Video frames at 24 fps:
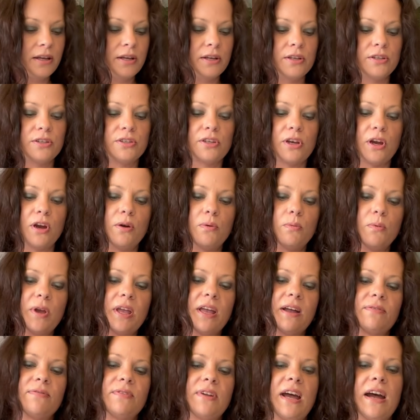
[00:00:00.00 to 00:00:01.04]
So we
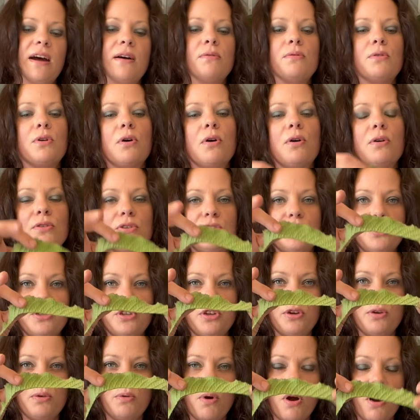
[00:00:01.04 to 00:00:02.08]
have now got
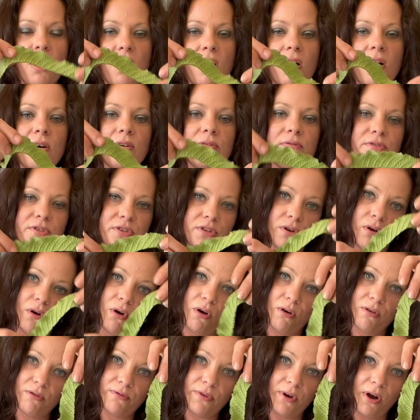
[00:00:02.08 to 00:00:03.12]
two halves
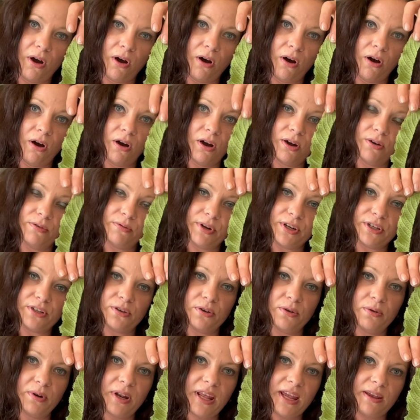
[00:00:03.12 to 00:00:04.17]
of our
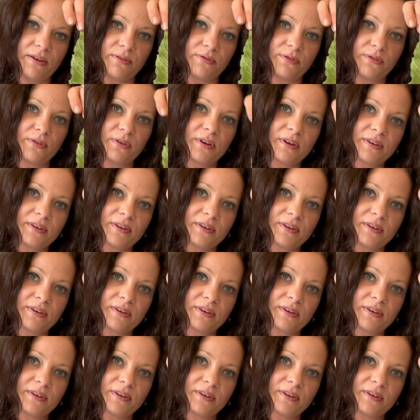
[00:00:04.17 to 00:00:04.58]
original leaf.